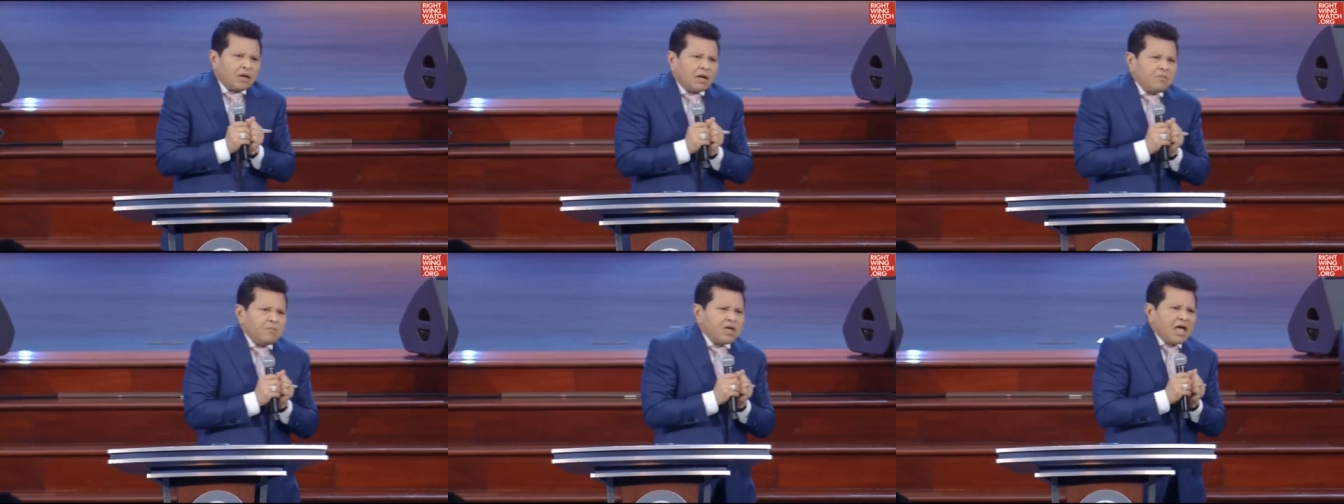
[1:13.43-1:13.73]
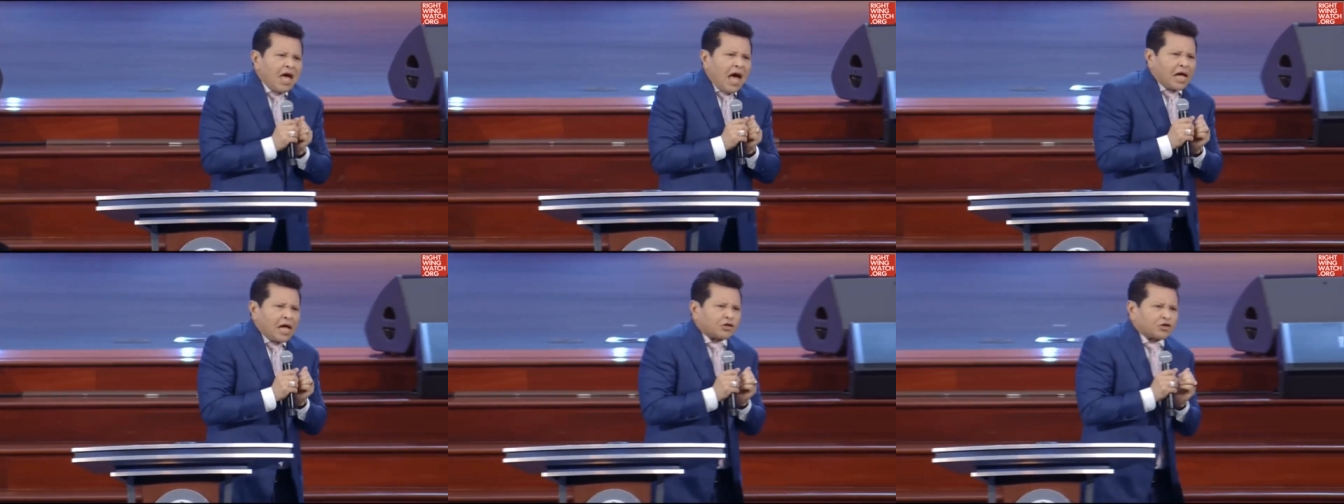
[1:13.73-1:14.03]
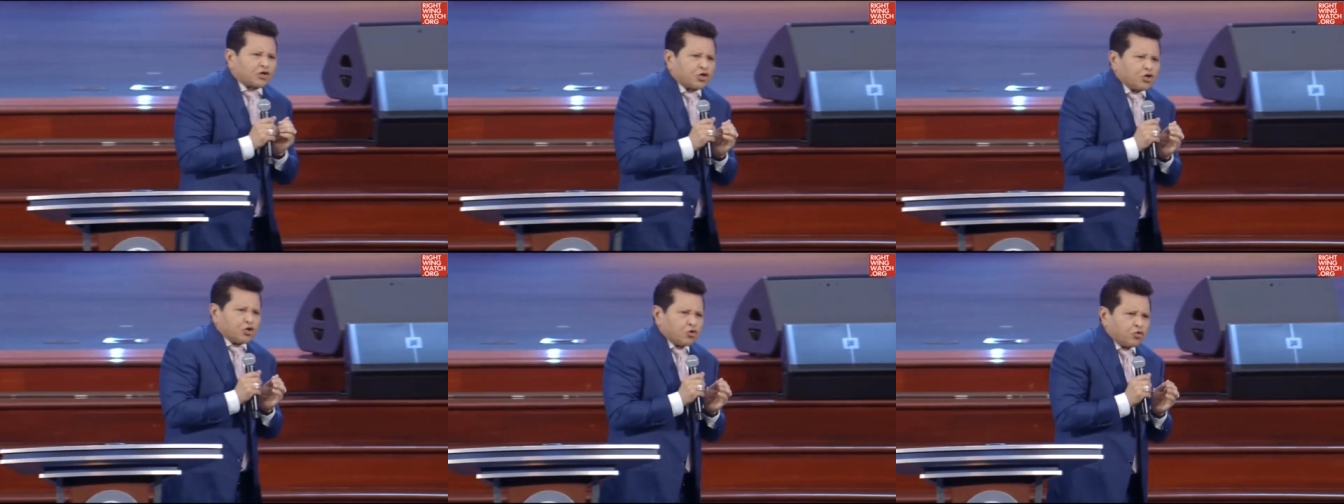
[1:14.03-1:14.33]
Let me
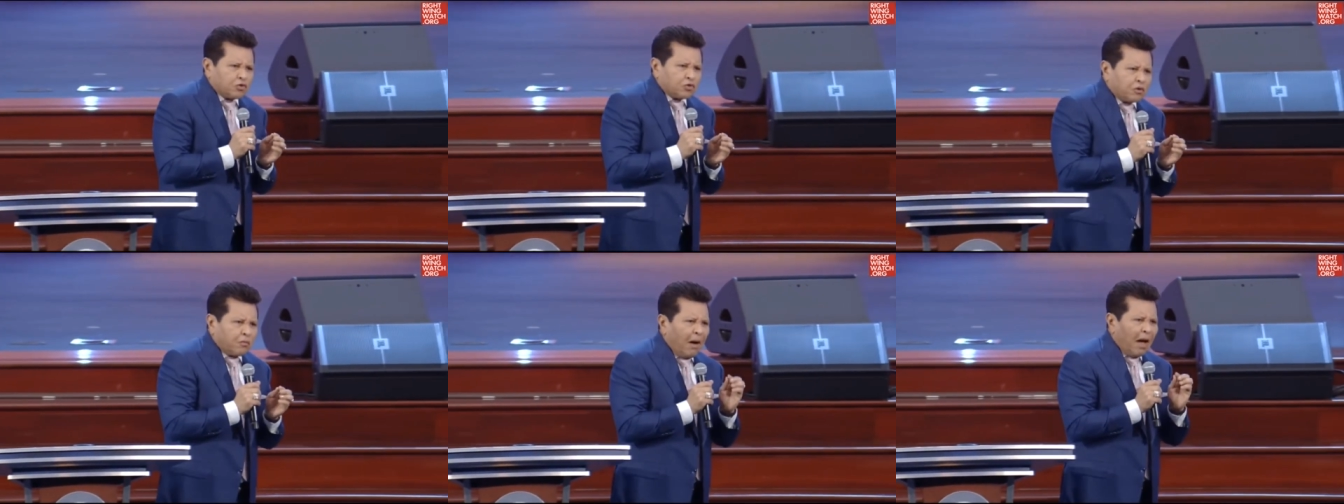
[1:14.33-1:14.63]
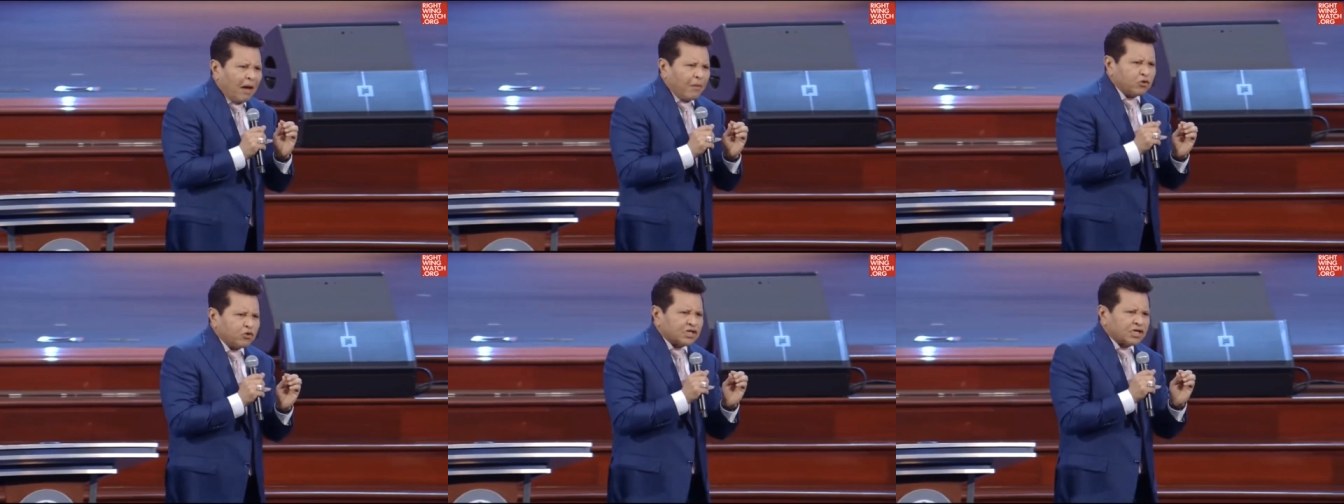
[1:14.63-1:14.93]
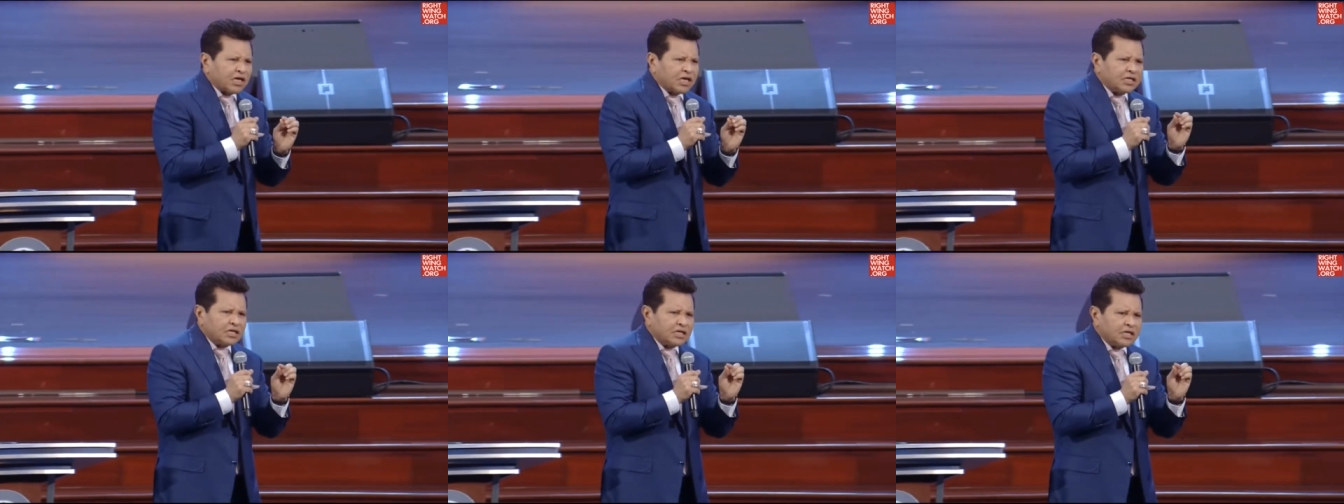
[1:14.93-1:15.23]
ask you, the Bible
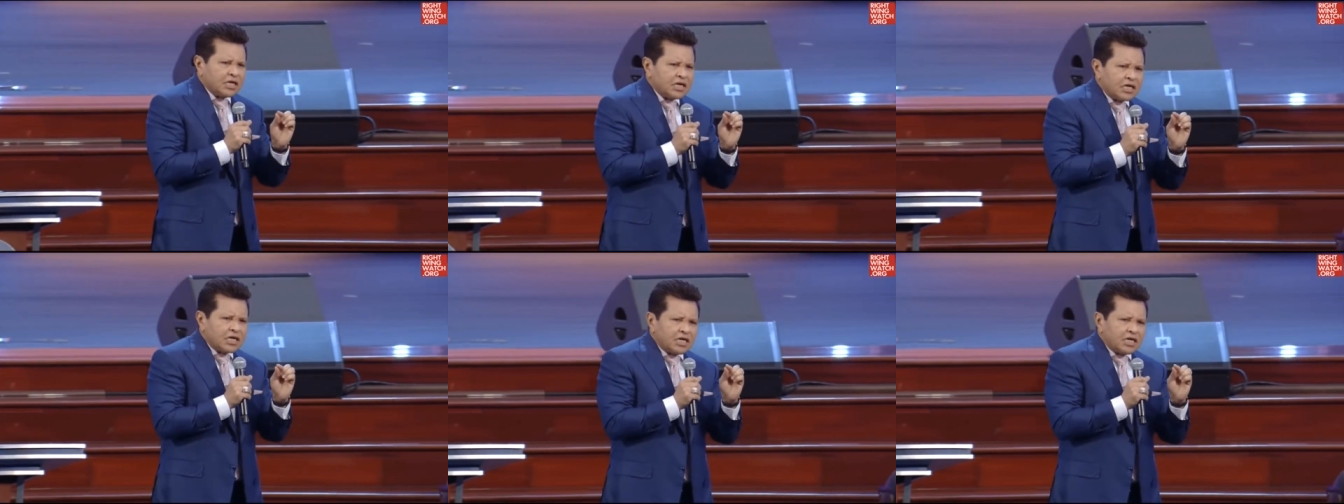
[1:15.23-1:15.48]
says,